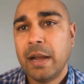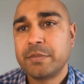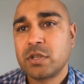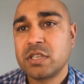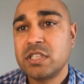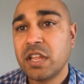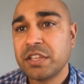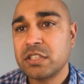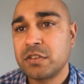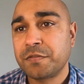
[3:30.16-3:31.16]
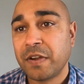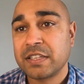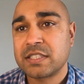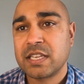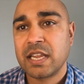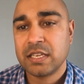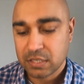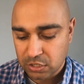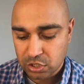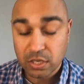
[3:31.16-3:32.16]
So it's nothing too fancy
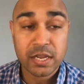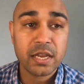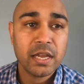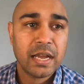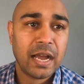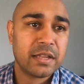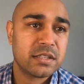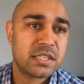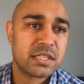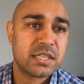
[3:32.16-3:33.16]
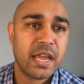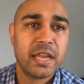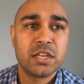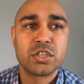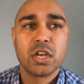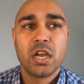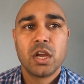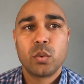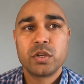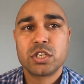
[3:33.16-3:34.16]
initially at this stage.
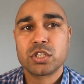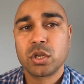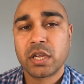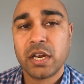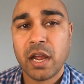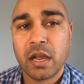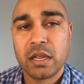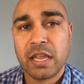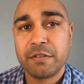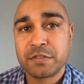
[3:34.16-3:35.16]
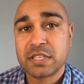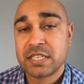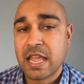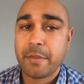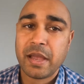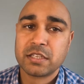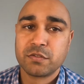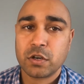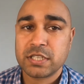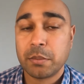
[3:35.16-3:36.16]
We're just looking at if the CMS,
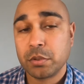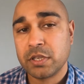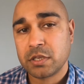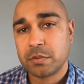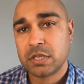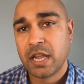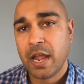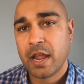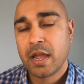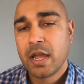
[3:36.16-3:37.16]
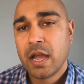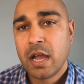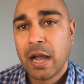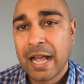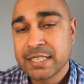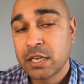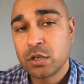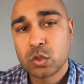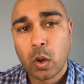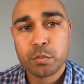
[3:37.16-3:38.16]
for example, is up to date. As I
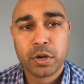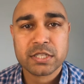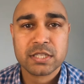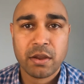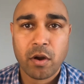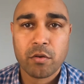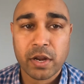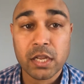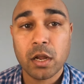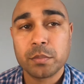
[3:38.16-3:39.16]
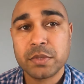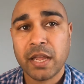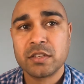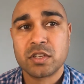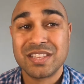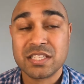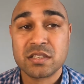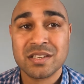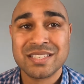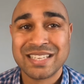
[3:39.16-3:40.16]
use WordPress, there are regular updates, so this
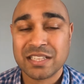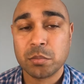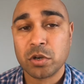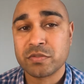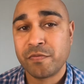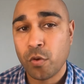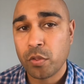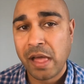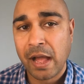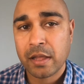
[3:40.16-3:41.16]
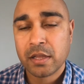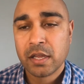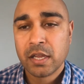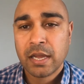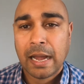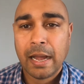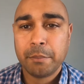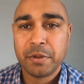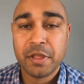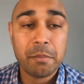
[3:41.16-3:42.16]
does tick the box for that.
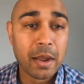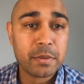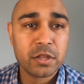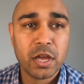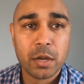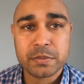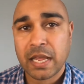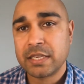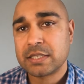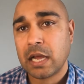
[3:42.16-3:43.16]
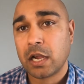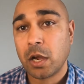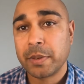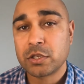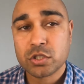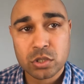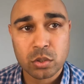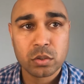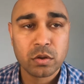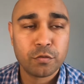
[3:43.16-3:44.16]
But there might be other updates that are coming
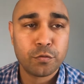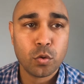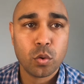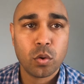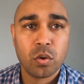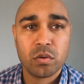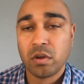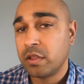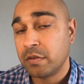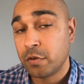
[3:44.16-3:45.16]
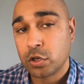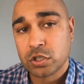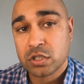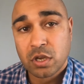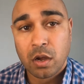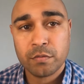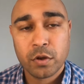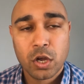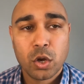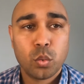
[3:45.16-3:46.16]
soon for other versions of
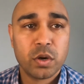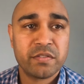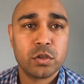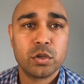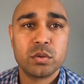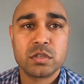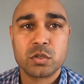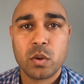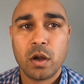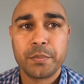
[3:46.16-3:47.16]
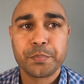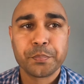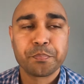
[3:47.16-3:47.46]
whatever you use as well.